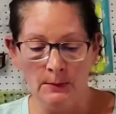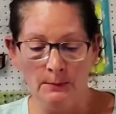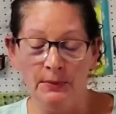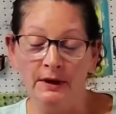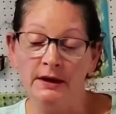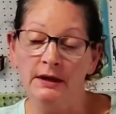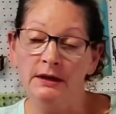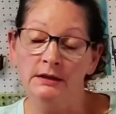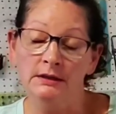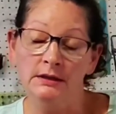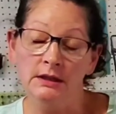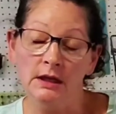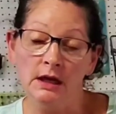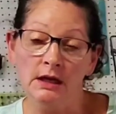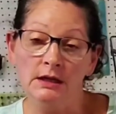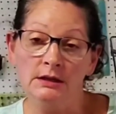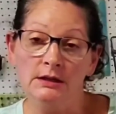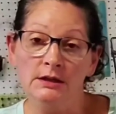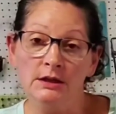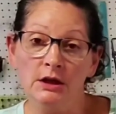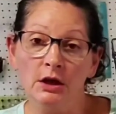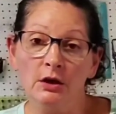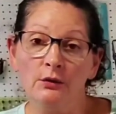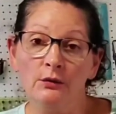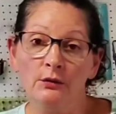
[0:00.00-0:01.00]
but it
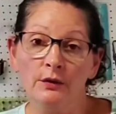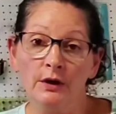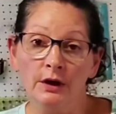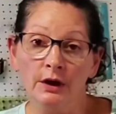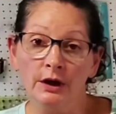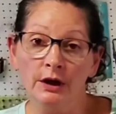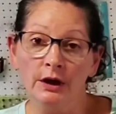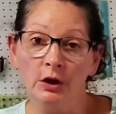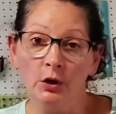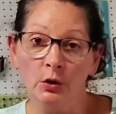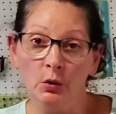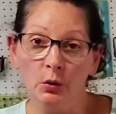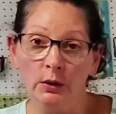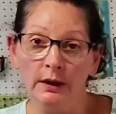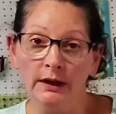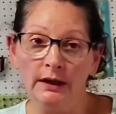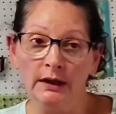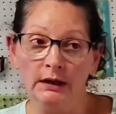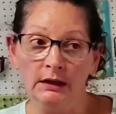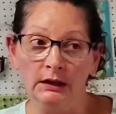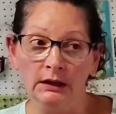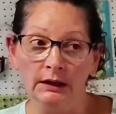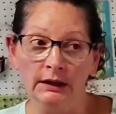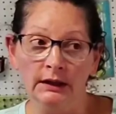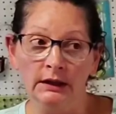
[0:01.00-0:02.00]
does go very
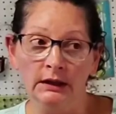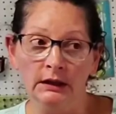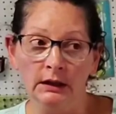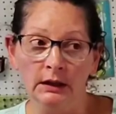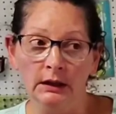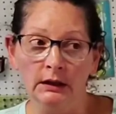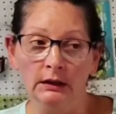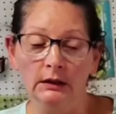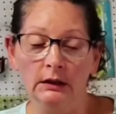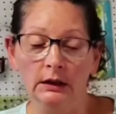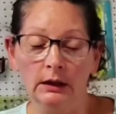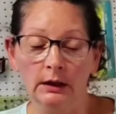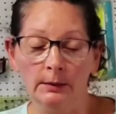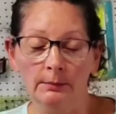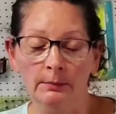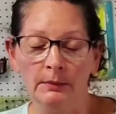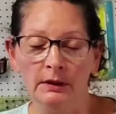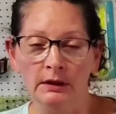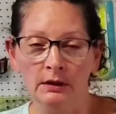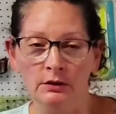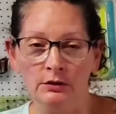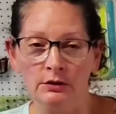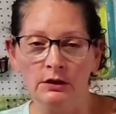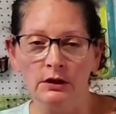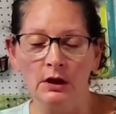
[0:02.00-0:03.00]
quickly. I
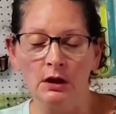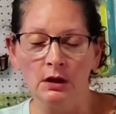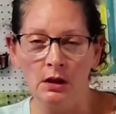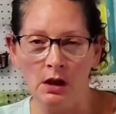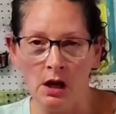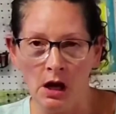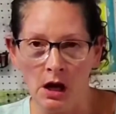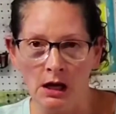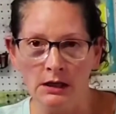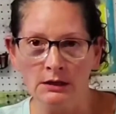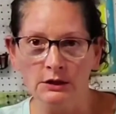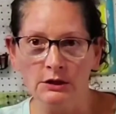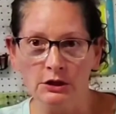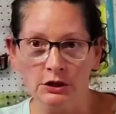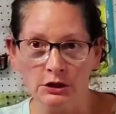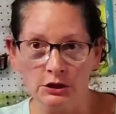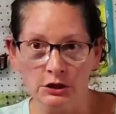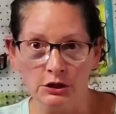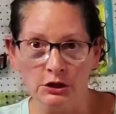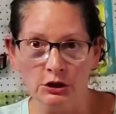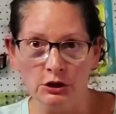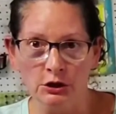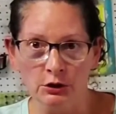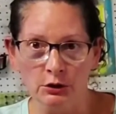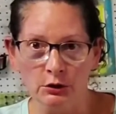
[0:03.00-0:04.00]
mean, there's a lot to
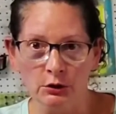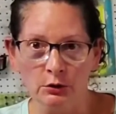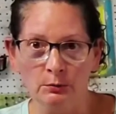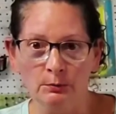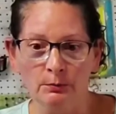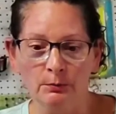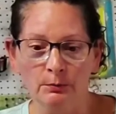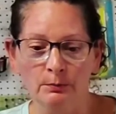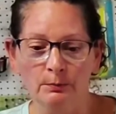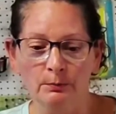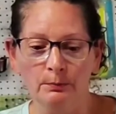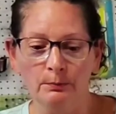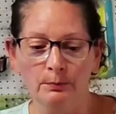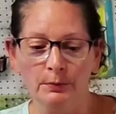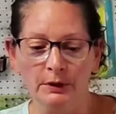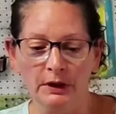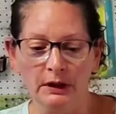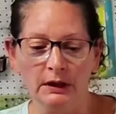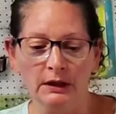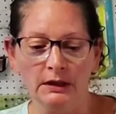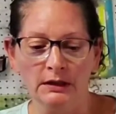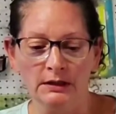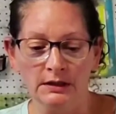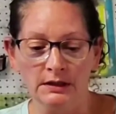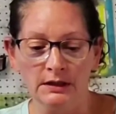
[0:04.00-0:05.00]
do,
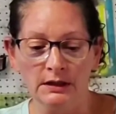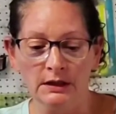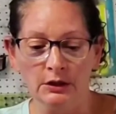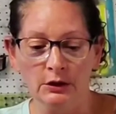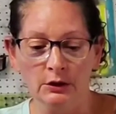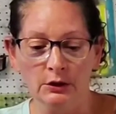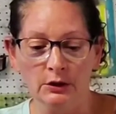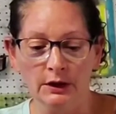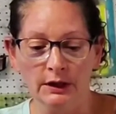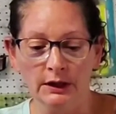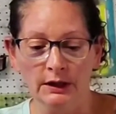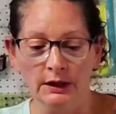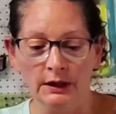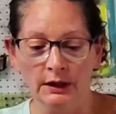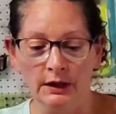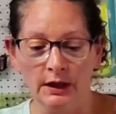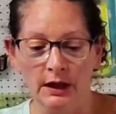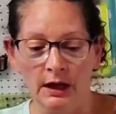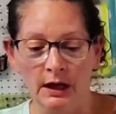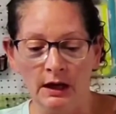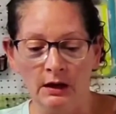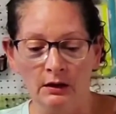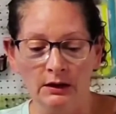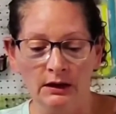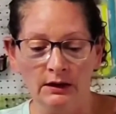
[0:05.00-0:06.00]
but considering
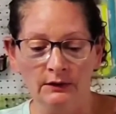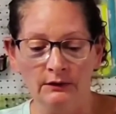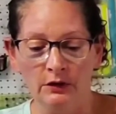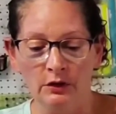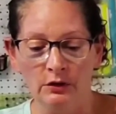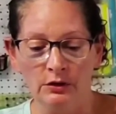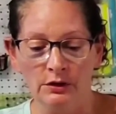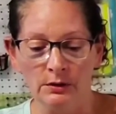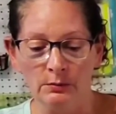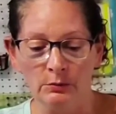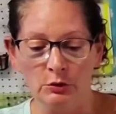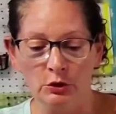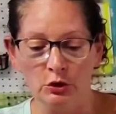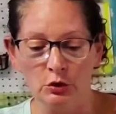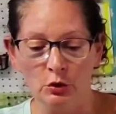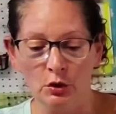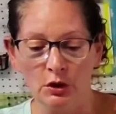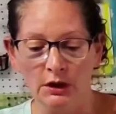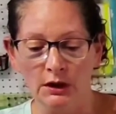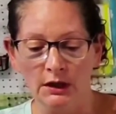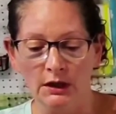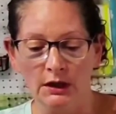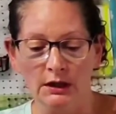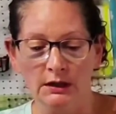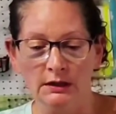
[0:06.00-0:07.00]
I'll give you some
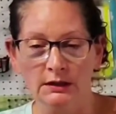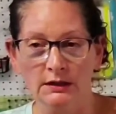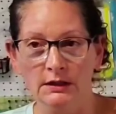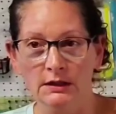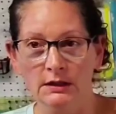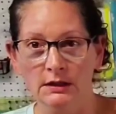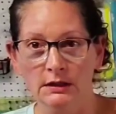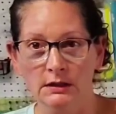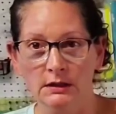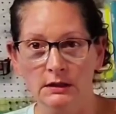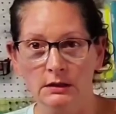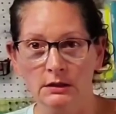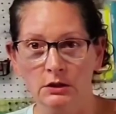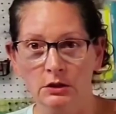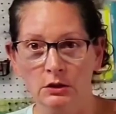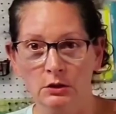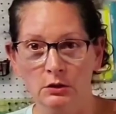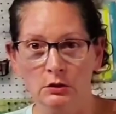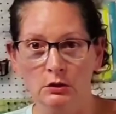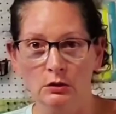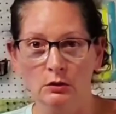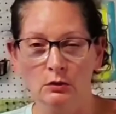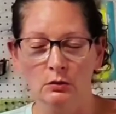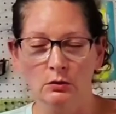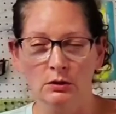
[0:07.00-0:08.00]
shortcuts
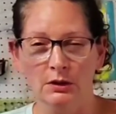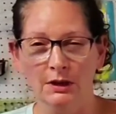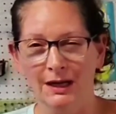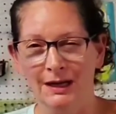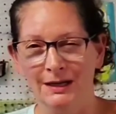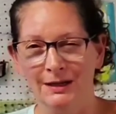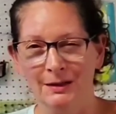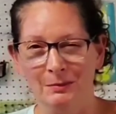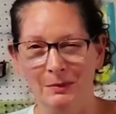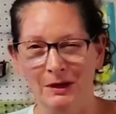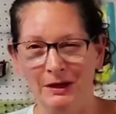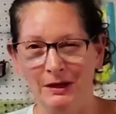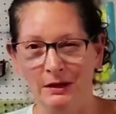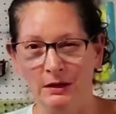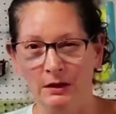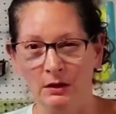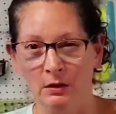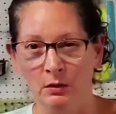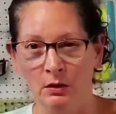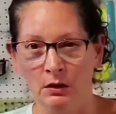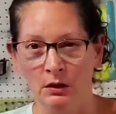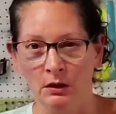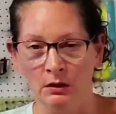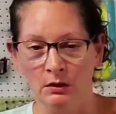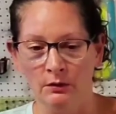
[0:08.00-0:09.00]
to kind of make it
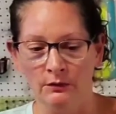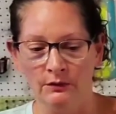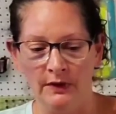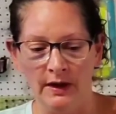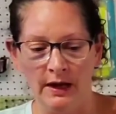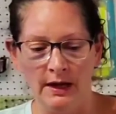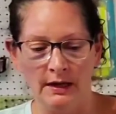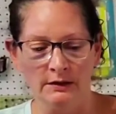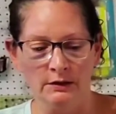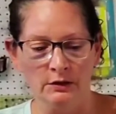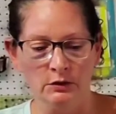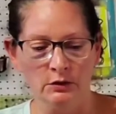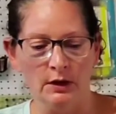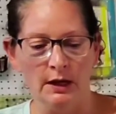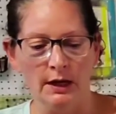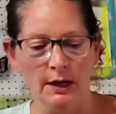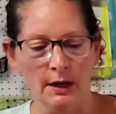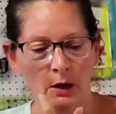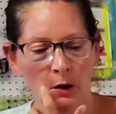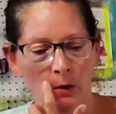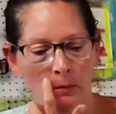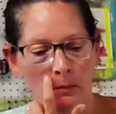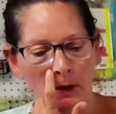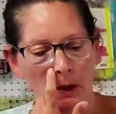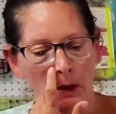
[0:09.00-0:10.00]
go a little faster, I
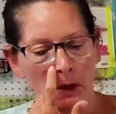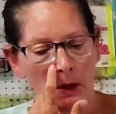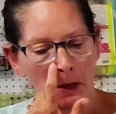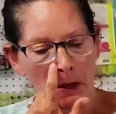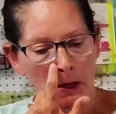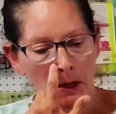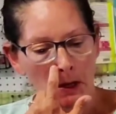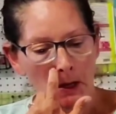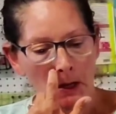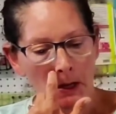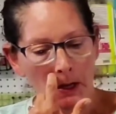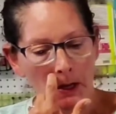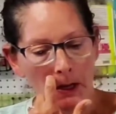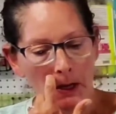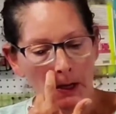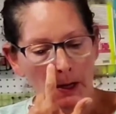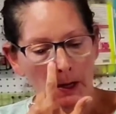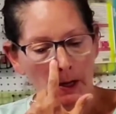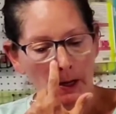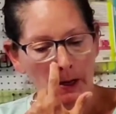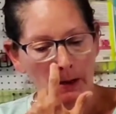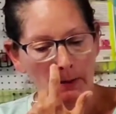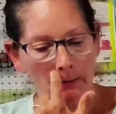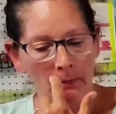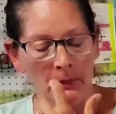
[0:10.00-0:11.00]
hope.
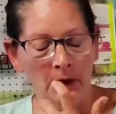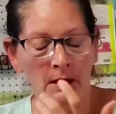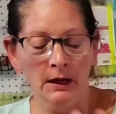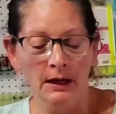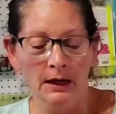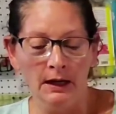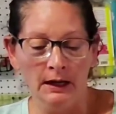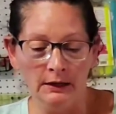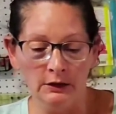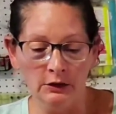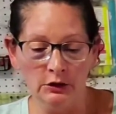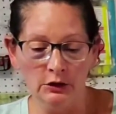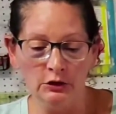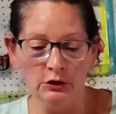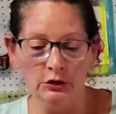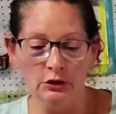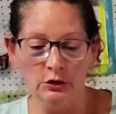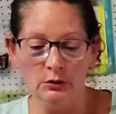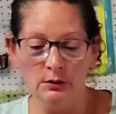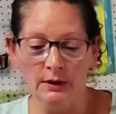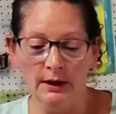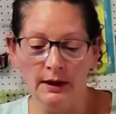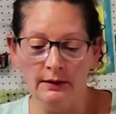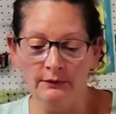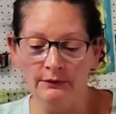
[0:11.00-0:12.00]
And you
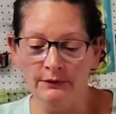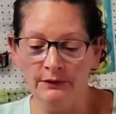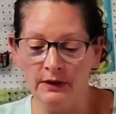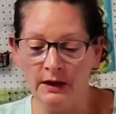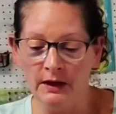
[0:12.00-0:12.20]
do have